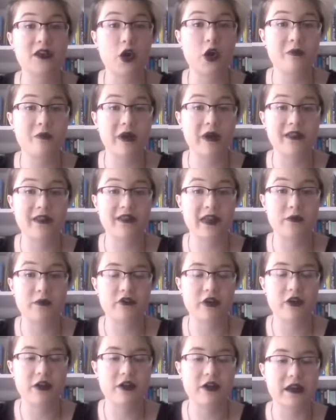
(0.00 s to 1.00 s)
home by a
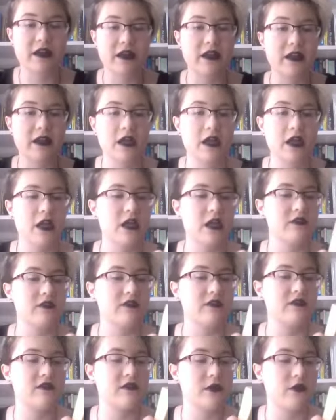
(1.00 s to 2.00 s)
librarian.
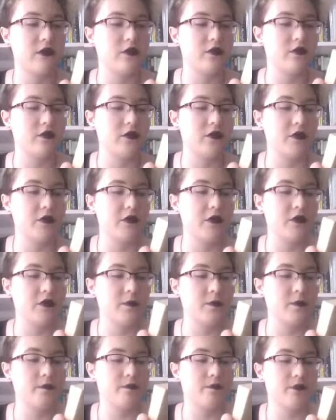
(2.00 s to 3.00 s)
So
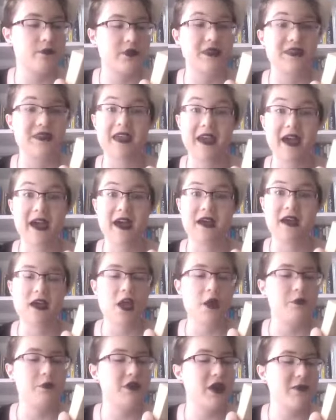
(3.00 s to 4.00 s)
yeah,
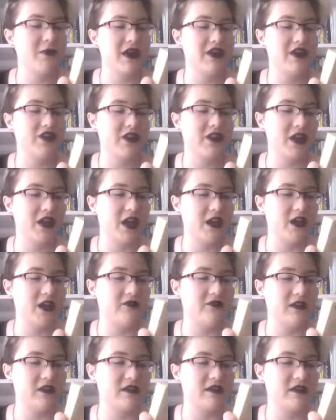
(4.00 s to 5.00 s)
but I'm actually kind
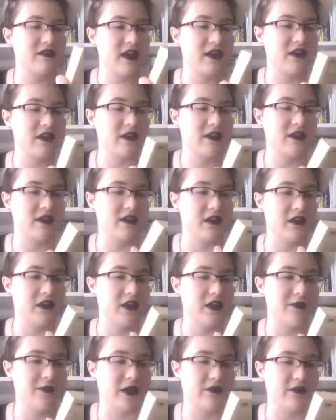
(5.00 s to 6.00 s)
of excited
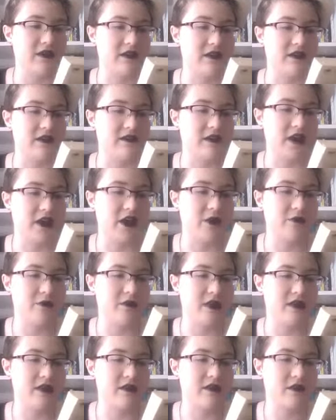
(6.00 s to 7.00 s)
about this.
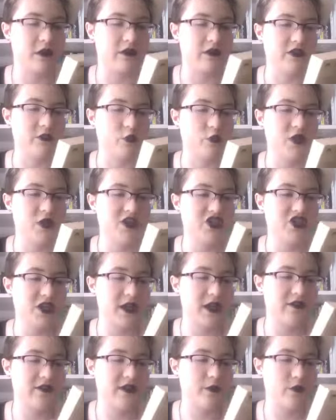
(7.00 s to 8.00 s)
It's called The Witch in
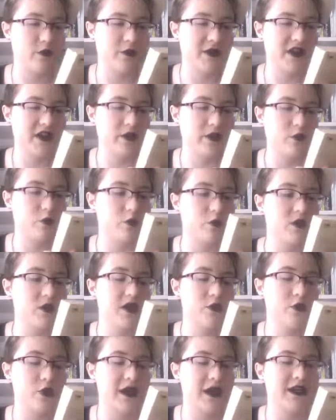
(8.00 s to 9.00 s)
Every Woman,
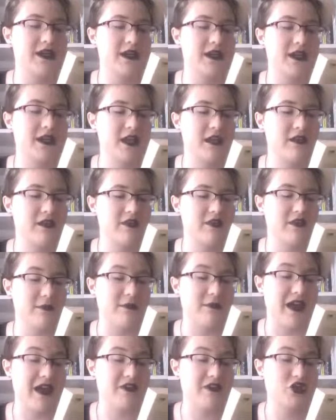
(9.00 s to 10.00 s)
Reawakening the
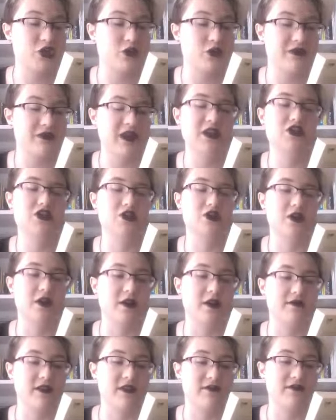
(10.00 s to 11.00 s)
Magical Nature
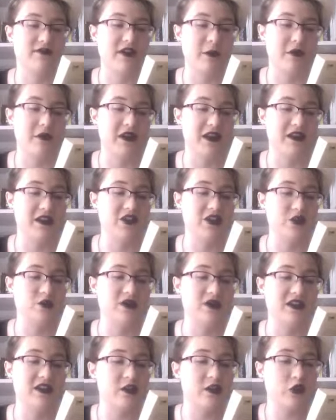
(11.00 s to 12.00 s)
of the Feminine to
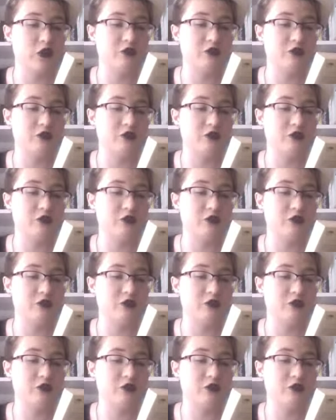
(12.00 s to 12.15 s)
Heal,